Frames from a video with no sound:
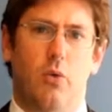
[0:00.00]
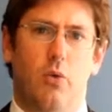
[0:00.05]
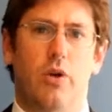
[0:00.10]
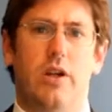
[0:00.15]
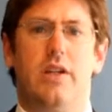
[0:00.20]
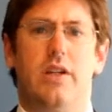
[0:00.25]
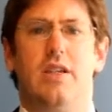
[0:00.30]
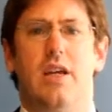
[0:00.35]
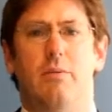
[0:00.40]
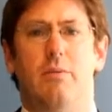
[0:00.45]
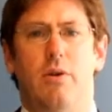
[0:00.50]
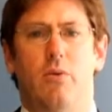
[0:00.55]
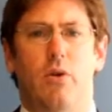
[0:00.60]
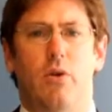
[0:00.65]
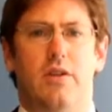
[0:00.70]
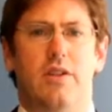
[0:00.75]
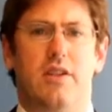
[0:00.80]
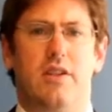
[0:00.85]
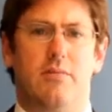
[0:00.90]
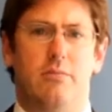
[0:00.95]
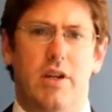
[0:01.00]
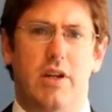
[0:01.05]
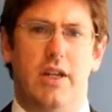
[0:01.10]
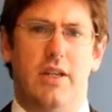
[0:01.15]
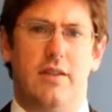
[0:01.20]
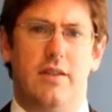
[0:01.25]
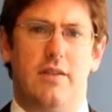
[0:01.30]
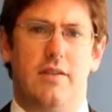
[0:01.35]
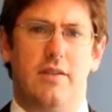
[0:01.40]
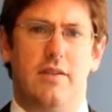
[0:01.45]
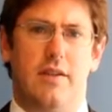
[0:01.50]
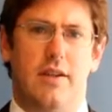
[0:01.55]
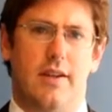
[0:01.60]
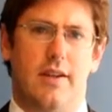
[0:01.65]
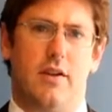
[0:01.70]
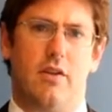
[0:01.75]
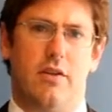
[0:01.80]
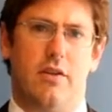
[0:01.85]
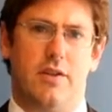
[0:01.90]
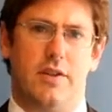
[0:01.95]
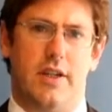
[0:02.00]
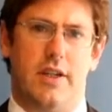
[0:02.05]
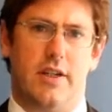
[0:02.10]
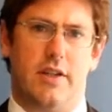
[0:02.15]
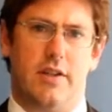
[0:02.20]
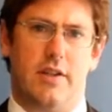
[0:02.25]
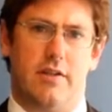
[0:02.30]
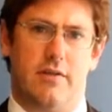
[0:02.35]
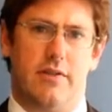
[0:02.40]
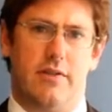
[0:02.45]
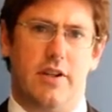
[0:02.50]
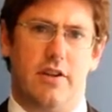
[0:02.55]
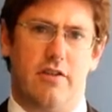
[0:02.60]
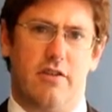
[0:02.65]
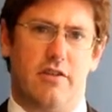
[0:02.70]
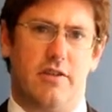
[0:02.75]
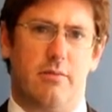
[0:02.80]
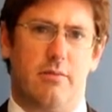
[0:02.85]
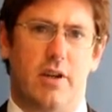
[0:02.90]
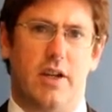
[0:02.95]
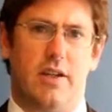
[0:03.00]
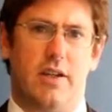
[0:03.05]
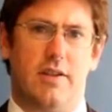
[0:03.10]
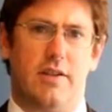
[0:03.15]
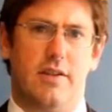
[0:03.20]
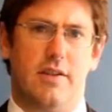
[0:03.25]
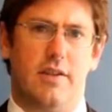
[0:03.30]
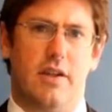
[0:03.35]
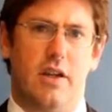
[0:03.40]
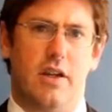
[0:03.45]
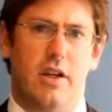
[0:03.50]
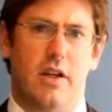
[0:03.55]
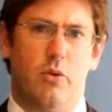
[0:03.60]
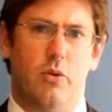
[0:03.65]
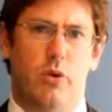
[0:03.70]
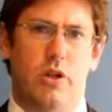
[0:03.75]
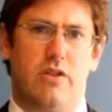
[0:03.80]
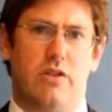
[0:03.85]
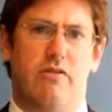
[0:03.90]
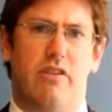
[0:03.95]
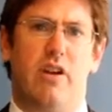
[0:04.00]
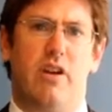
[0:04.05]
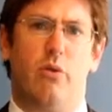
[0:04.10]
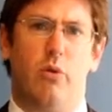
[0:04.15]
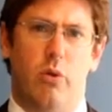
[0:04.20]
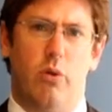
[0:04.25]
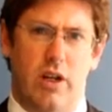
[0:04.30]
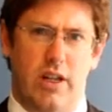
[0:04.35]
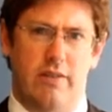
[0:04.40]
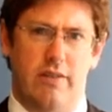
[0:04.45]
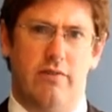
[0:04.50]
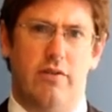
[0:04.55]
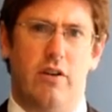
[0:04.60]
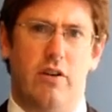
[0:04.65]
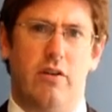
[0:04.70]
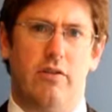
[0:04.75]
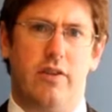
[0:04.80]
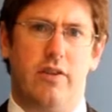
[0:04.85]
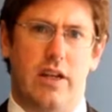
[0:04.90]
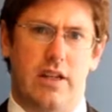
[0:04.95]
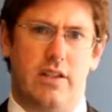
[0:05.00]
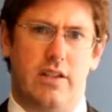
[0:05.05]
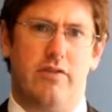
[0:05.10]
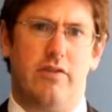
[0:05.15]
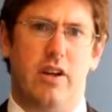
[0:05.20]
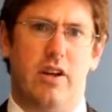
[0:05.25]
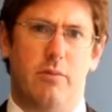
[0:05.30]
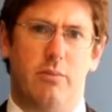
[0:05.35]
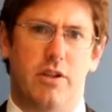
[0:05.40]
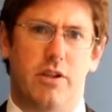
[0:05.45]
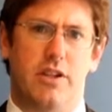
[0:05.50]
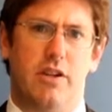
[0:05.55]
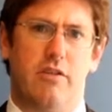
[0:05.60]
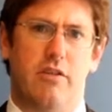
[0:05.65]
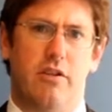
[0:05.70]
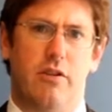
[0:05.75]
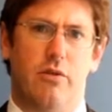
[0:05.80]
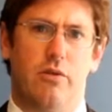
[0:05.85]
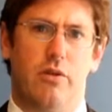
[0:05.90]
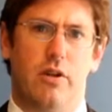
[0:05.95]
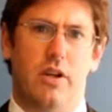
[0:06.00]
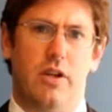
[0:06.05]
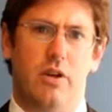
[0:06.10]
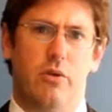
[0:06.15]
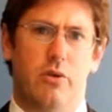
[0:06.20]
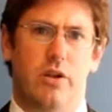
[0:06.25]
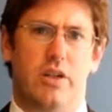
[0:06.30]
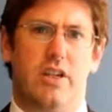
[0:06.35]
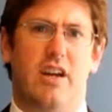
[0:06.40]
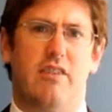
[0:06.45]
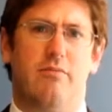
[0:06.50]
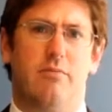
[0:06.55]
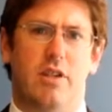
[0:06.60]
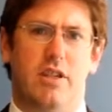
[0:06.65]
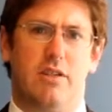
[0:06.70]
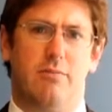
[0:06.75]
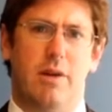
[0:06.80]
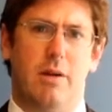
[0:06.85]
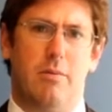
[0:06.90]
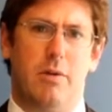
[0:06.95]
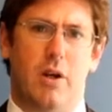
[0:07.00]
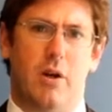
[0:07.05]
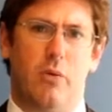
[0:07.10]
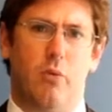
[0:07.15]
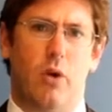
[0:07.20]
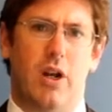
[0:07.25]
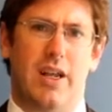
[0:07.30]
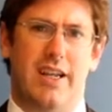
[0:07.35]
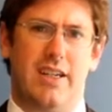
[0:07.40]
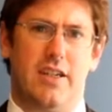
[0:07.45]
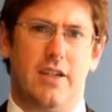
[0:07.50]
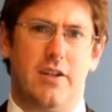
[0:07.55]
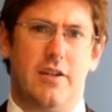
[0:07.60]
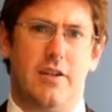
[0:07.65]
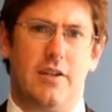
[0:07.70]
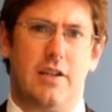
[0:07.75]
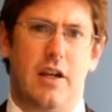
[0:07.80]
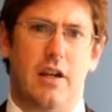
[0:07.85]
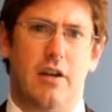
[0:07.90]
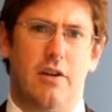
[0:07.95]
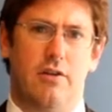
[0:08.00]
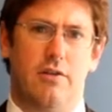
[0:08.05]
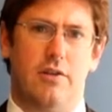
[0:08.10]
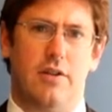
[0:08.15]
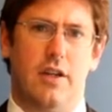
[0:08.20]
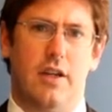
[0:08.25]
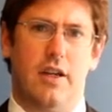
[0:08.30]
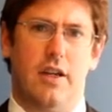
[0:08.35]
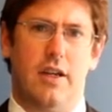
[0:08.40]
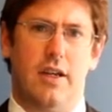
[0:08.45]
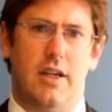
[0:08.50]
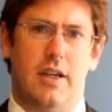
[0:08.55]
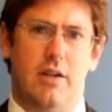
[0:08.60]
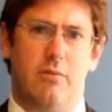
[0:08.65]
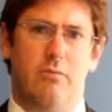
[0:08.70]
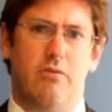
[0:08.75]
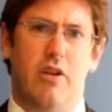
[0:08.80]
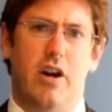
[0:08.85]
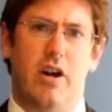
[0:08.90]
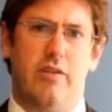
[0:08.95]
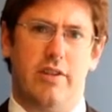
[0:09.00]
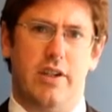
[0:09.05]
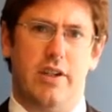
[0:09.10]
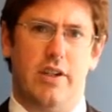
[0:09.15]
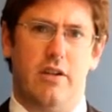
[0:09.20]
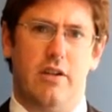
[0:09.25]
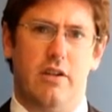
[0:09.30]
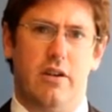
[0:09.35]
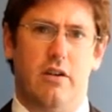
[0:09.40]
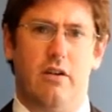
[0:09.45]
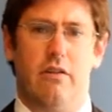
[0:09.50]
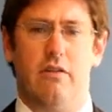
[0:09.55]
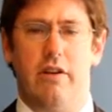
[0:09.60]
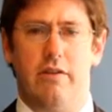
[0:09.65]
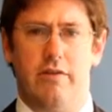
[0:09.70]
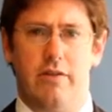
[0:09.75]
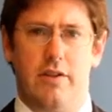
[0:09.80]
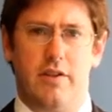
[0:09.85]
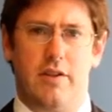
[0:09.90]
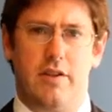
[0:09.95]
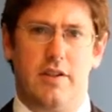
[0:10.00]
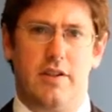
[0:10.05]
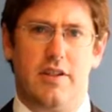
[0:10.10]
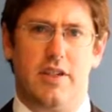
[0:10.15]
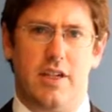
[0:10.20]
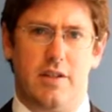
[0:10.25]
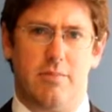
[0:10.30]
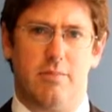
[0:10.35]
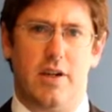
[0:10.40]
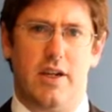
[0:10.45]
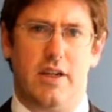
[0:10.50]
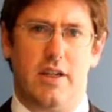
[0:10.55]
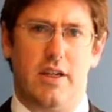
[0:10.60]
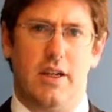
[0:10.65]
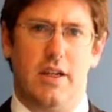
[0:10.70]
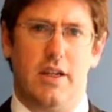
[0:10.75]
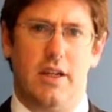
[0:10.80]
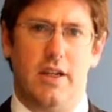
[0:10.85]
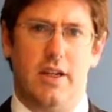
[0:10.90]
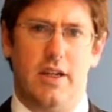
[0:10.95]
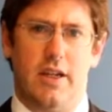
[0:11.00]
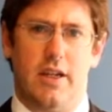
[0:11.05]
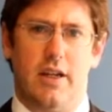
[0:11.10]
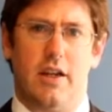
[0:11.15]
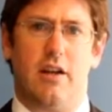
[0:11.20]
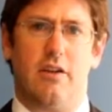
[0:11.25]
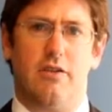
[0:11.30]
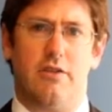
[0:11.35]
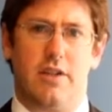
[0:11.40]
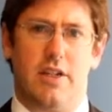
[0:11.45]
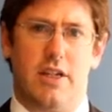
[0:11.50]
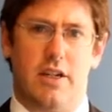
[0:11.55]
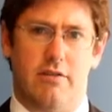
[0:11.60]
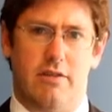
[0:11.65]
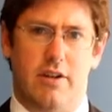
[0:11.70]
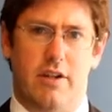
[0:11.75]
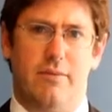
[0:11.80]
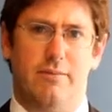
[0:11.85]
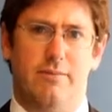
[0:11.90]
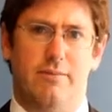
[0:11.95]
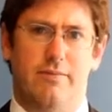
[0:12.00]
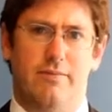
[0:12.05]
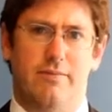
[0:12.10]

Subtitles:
We examine what this means in the context of terrorism cases, which frequently involve classified material, which governments may be unwilling to disclose in private or even to the suspect in a closed hearing.